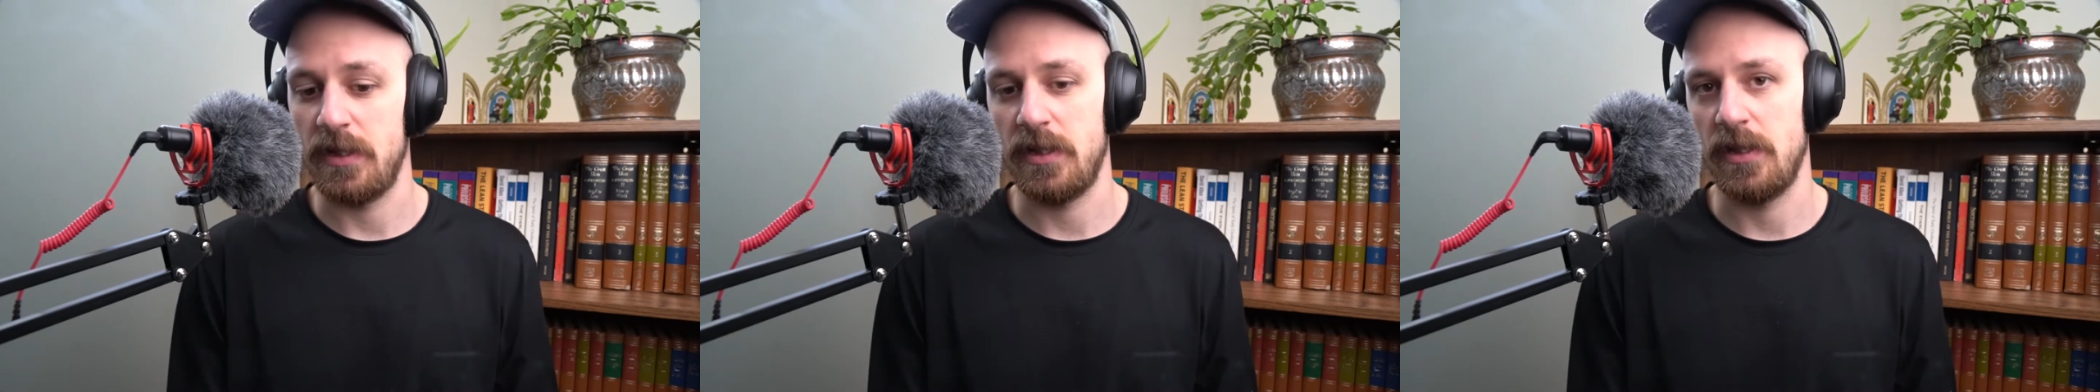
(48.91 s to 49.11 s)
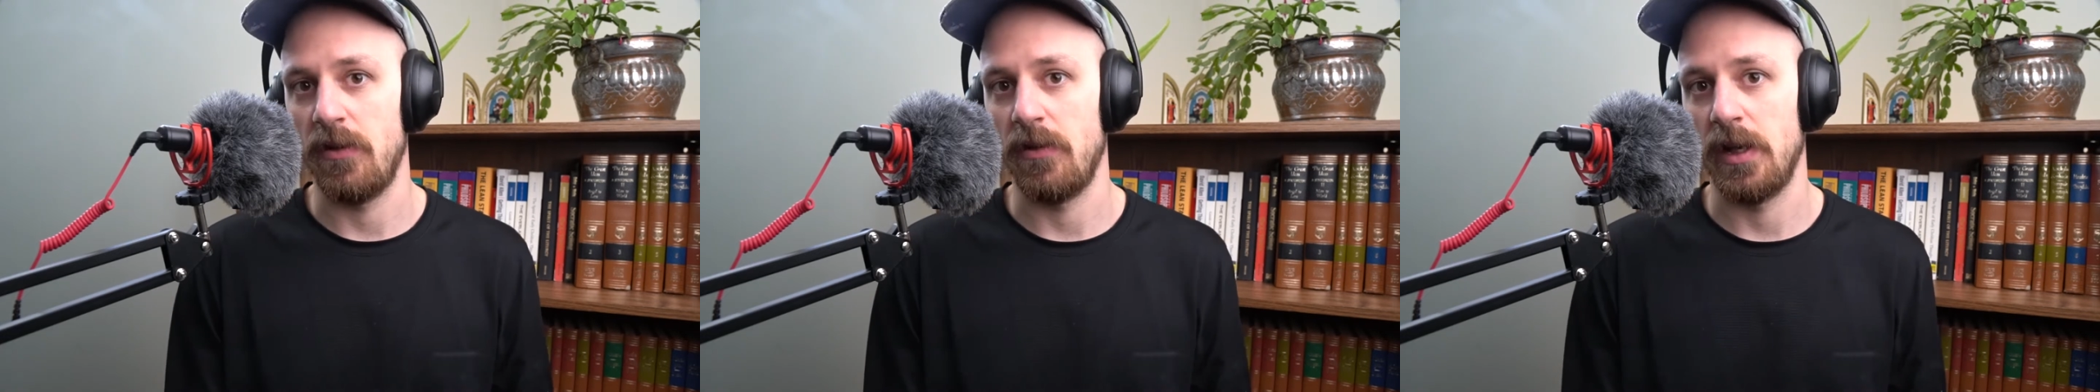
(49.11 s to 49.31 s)

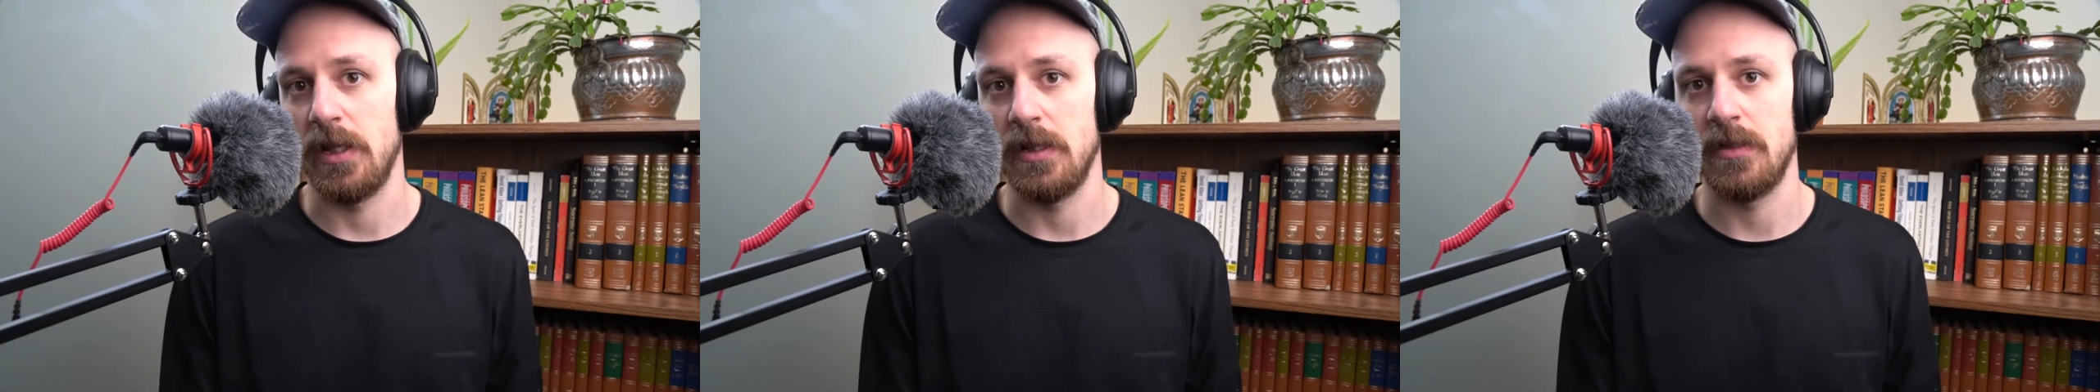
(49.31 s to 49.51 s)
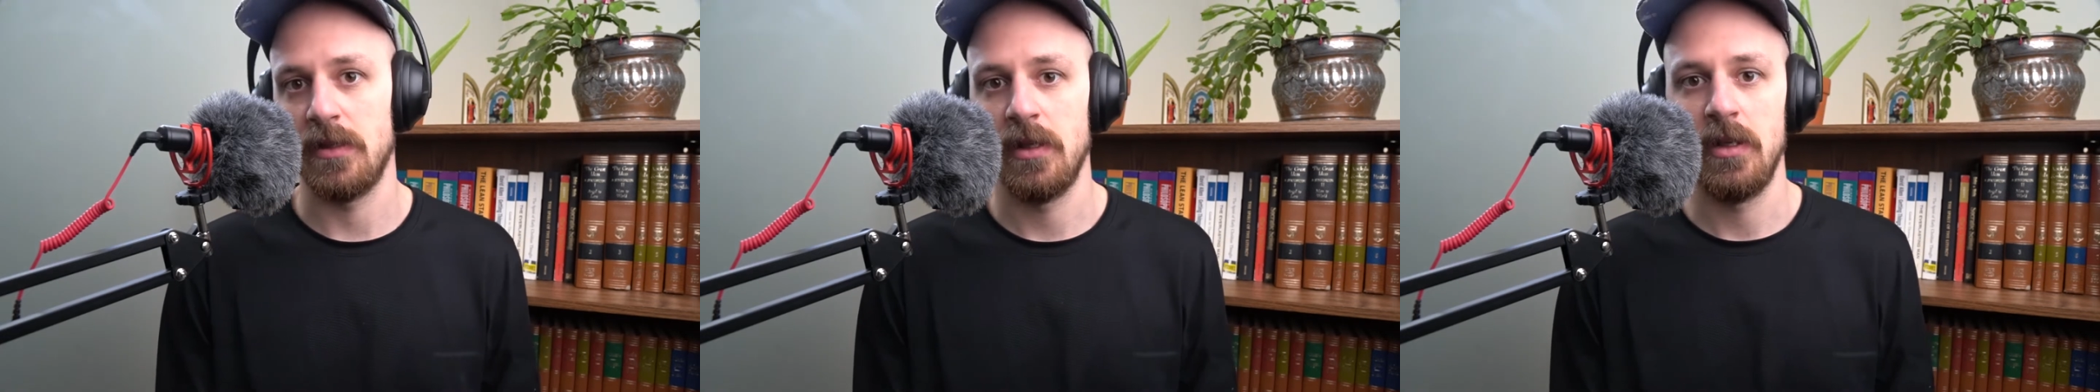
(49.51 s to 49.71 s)

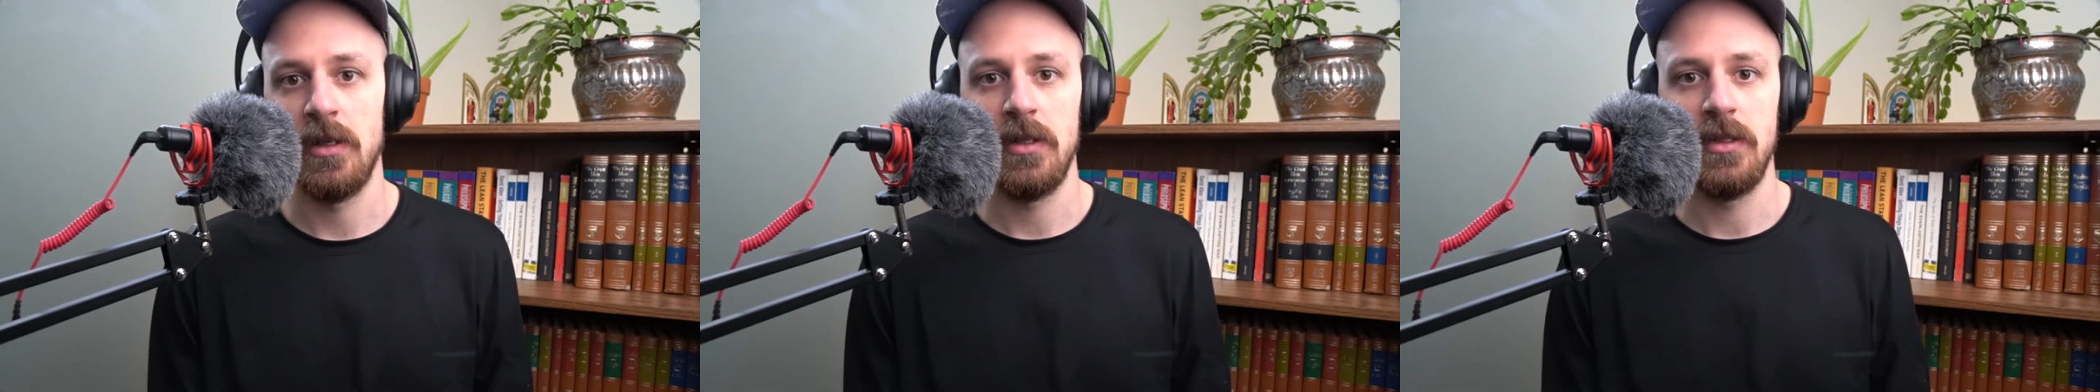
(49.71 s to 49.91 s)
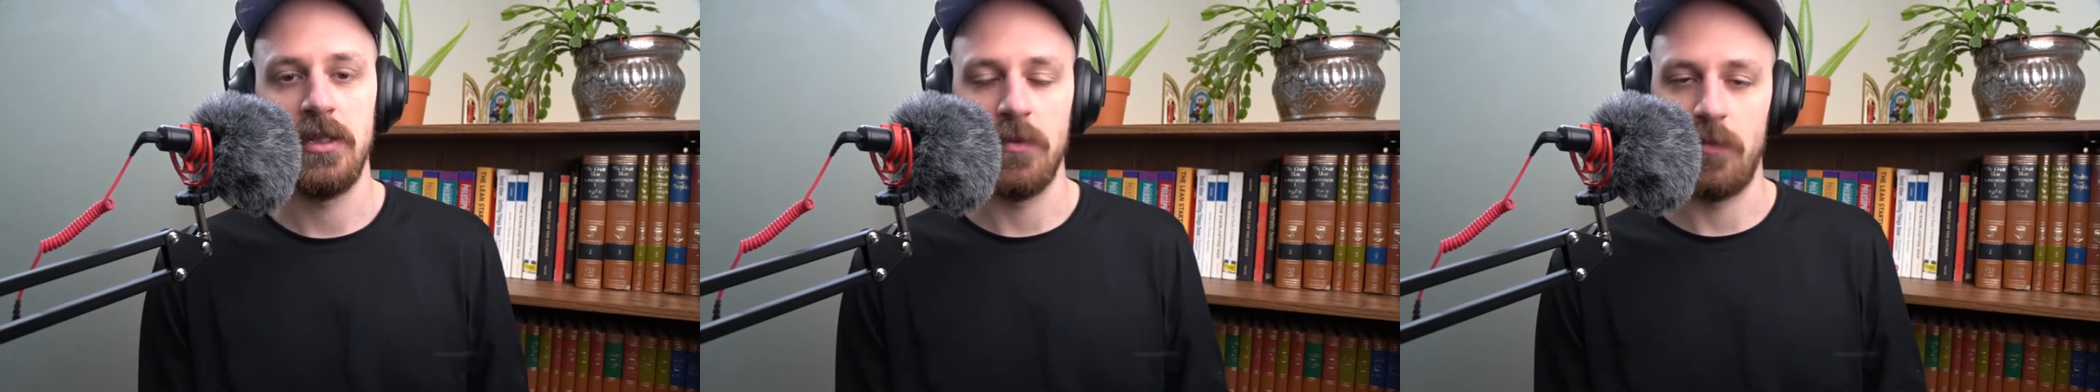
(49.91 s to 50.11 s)
series
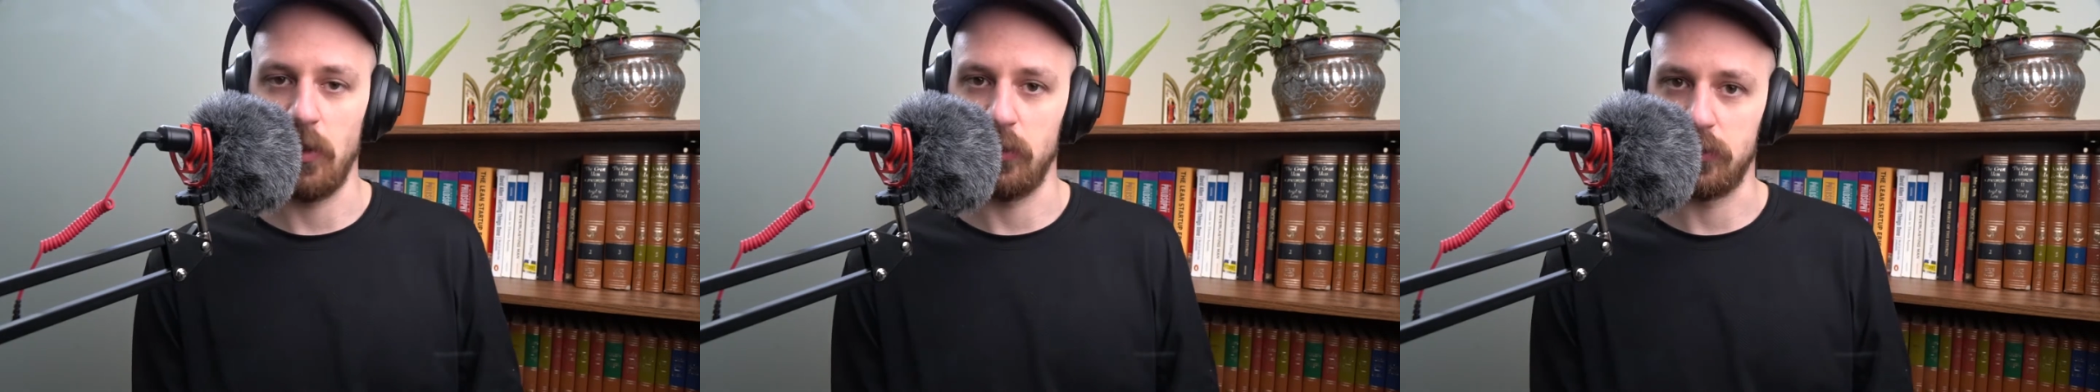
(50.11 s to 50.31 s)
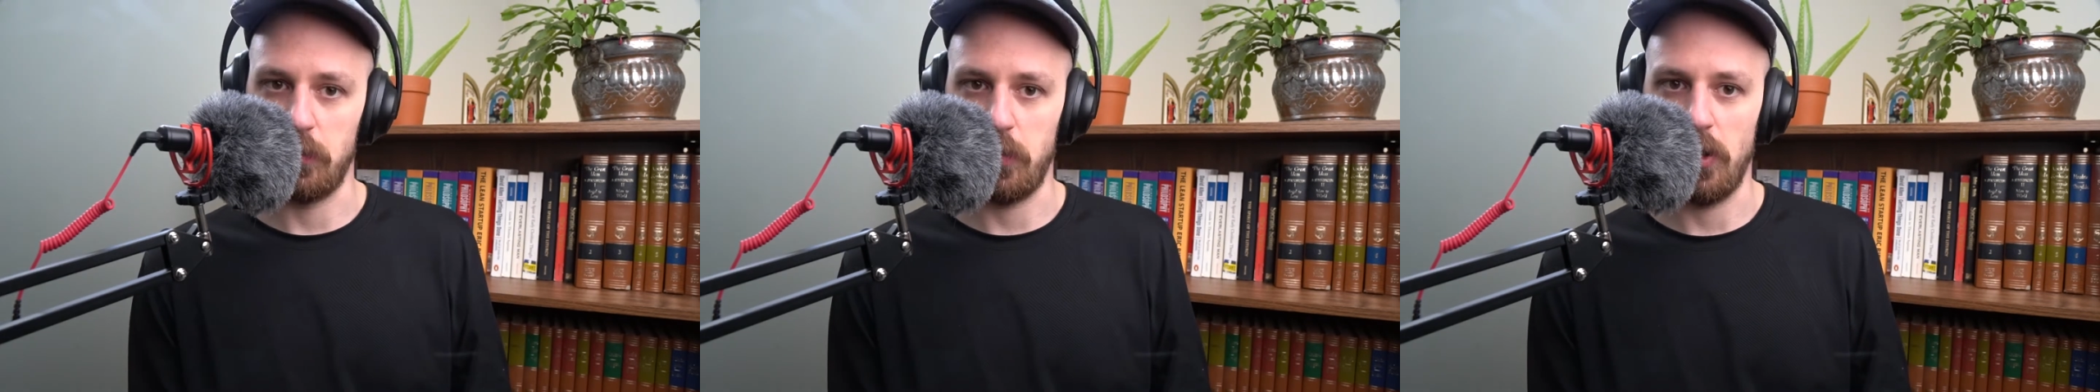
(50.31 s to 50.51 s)
to
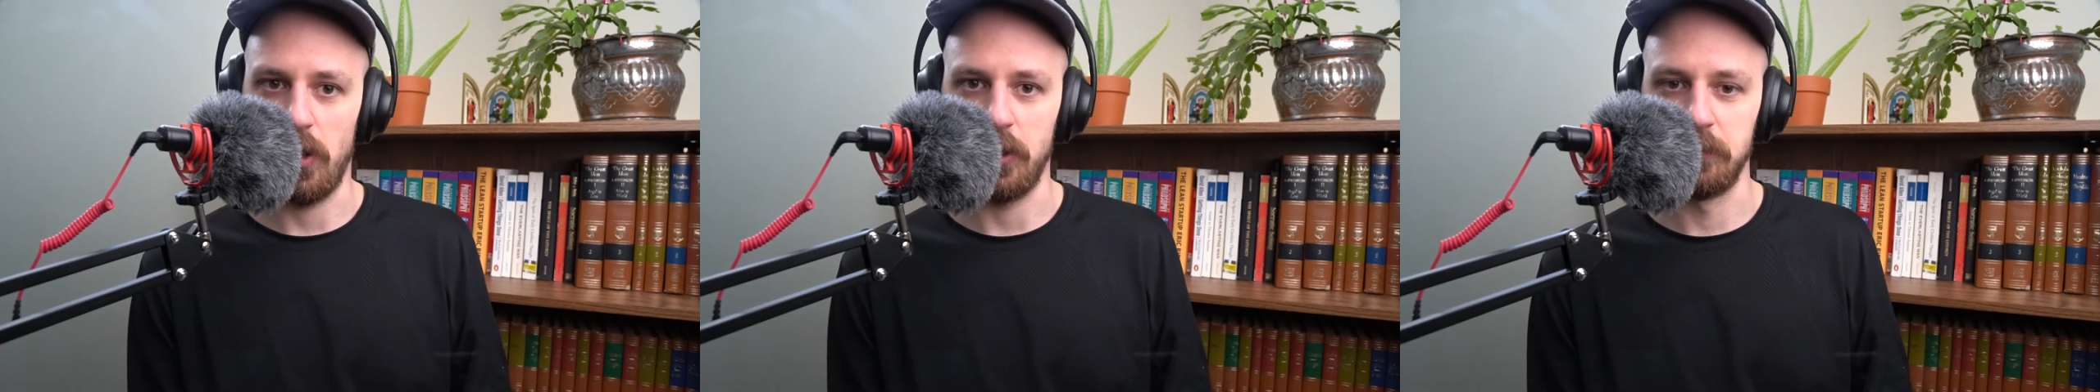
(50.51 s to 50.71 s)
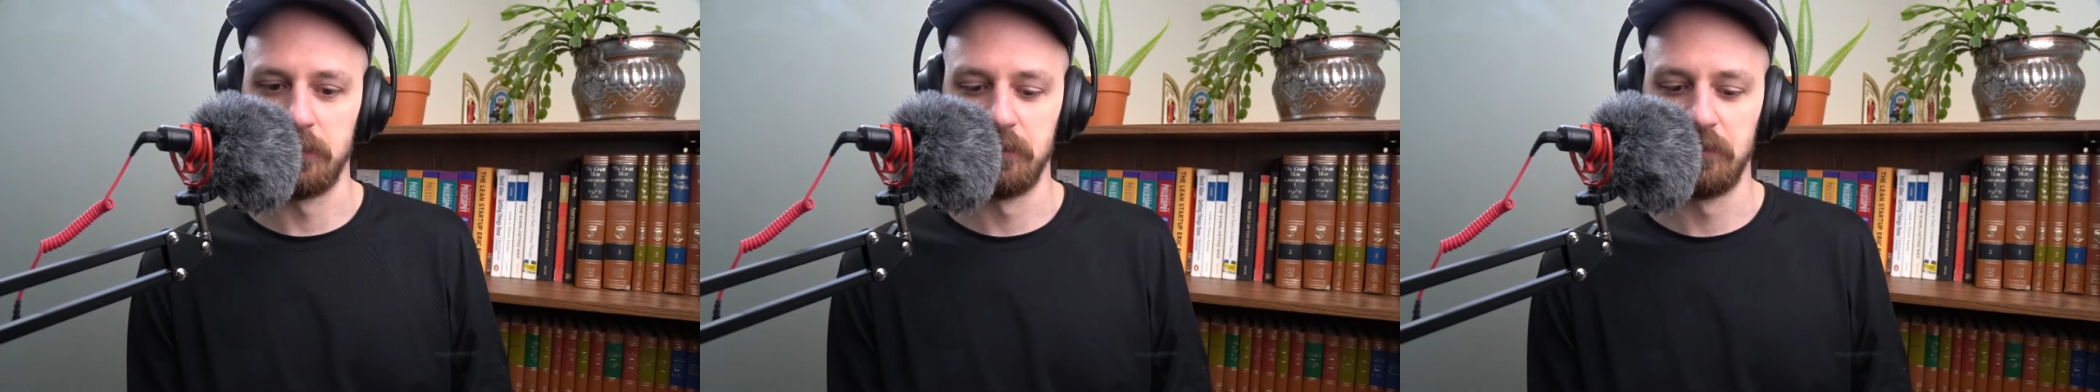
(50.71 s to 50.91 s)
build upon.